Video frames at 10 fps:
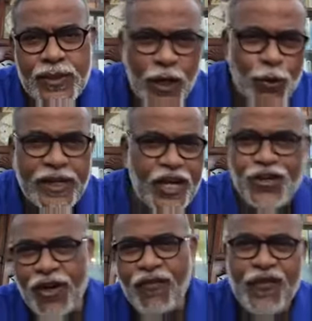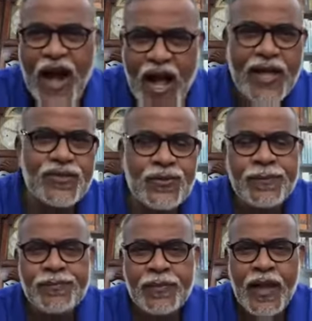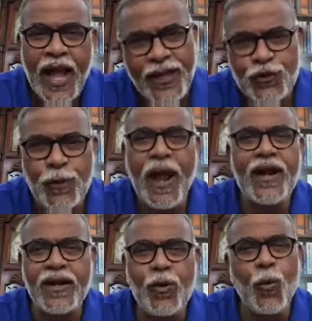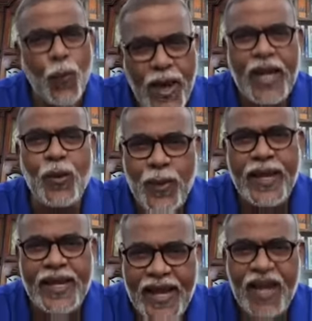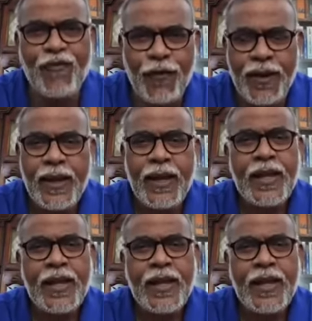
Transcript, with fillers: connotation of caste has to be handled very, very carefully.